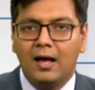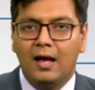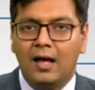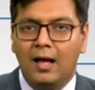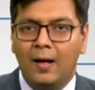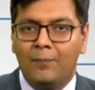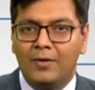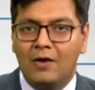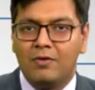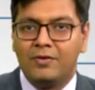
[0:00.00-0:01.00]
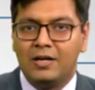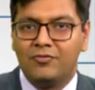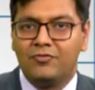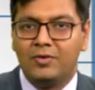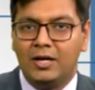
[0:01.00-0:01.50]
Um, however,
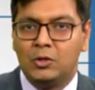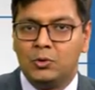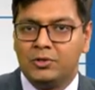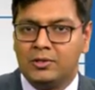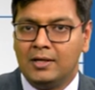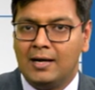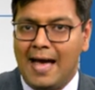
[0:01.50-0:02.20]
if uh, due to the uh,